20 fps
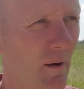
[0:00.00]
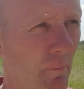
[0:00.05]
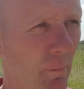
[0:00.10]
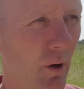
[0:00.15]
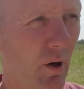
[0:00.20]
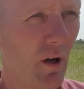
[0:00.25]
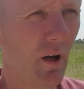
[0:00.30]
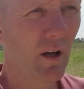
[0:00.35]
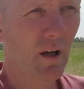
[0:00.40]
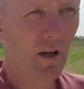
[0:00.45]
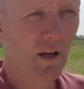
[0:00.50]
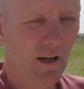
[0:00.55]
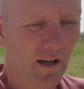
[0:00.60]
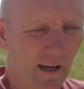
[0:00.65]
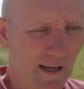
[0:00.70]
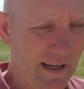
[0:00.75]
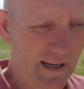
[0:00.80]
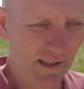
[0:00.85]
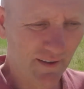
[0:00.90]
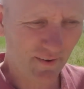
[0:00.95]
But
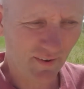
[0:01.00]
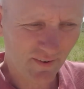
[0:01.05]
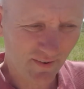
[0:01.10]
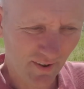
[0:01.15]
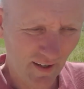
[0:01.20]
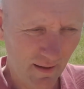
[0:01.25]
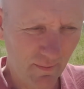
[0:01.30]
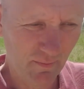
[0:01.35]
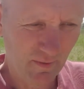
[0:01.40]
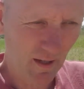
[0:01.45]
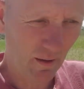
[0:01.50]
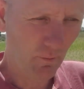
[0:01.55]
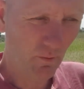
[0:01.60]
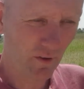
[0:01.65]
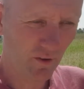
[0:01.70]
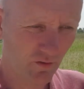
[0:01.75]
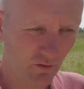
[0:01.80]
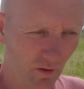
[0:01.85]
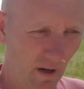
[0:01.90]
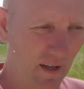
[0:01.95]
it's the same thing
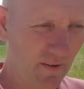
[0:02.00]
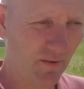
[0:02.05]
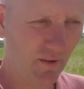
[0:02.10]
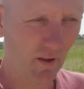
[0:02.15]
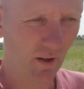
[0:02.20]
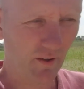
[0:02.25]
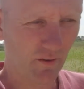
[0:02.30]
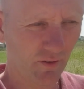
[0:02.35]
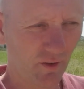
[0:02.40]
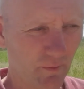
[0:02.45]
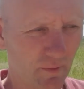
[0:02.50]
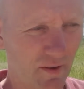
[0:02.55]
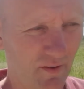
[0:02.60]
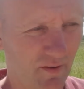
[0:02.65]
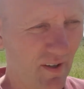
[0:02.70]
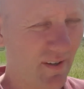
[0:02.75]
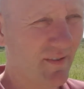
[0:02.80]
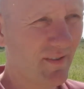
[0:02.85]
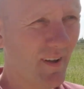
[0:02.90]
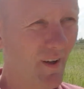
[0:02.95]
with stress, you know. Somebody
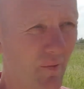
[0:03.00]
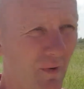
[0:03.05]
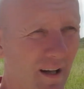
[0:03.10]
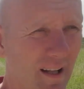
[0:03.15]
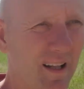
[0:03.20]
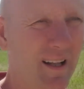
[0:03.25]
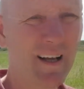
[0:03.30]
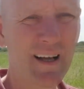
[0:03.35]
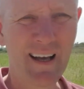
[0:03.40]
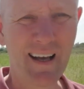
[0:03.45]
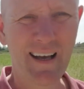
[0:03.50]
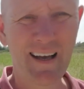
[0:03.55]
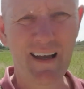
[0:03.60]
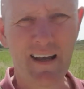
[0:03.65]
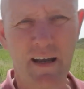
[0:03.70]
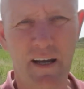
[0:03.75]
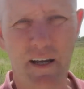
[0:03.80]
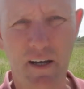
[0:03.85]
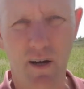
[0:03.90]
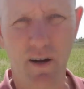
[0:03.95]
says to you, well,
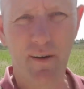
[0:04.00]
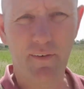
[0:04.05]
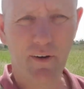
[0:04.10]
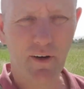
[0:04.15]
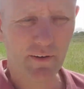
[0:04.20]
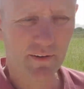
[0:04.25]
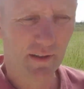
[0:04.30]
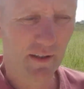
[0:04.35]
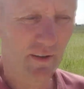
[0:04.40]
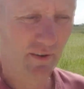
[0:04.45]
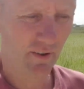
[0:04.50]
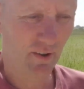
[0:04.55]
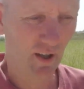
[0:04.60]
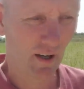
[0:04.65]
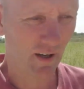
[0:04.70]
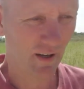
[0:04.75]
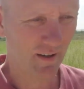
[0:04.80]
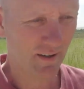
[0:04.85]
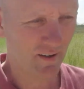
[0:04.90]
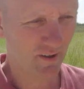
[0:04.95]
you know, I've got this,
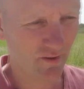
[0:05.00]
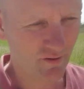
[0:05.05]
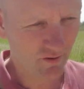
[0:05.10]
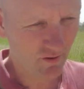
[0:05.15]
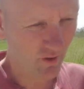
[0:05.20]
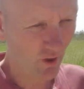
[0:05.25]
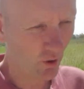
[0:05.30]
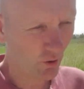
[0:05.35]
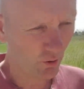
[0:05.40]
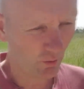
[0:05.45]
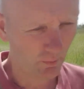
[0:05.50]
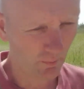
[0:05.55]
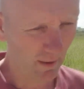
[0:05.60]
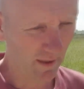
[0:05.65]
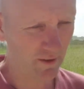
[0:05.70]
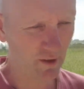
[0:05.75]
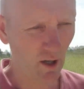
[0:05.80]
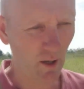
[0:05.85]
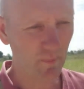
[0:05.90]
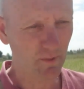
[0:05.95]
so
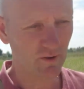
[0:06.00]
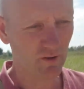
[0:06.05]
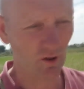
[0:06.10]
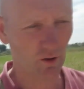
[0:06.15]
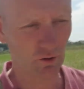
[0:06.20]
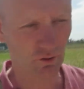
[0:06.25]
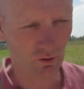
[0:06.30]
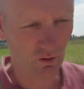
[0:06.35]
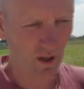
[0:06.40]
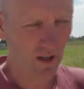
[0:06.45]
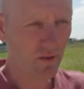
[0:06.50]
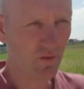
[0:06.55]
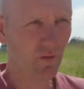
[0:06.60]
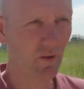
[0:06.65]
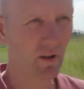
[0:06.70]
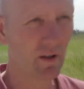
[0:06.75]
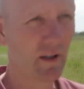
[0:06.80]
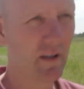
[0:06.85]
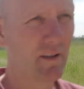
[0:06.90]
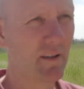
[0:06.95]
my job is so
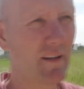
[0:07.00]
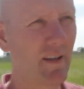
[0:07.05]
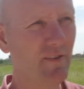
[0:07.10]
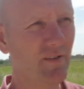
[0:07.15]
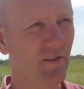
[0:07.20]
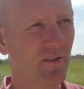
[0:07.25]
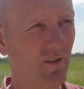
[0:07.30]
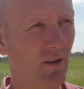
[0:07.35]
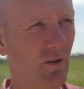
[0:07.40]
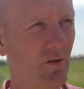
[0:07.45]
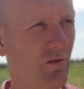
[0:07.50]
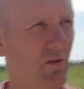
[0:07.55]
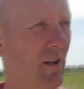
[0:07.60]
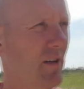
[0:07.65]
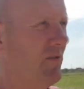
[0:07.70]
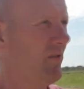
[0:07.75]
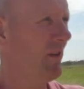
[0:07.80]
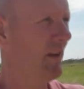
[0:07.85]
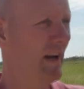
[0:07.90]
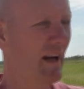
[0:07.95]
stressful and this is so
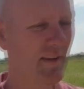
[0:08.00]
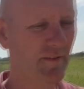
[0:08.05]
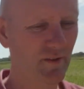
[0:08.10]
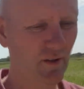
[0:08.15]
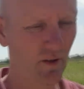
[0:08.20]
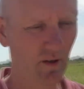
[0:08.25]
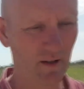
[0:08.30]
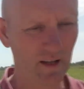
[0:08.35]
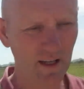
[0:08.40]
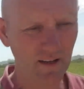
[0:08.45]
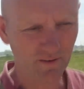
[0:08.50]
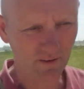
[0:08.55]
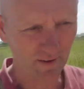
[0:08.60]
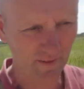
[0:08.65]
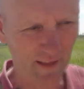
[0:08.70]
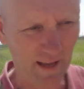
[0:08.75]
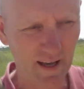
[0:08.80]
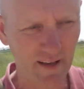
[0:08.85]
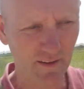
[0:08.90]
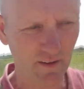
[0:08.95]
stressful and I have to do this
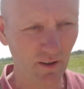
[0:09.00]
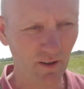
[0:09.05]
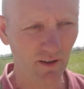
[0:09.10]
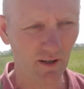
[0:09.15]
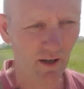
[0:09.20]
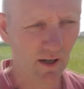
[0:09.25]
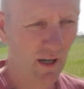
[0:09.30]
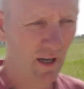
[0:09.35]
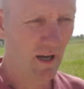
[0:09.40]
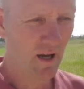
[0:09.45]
and that and the other.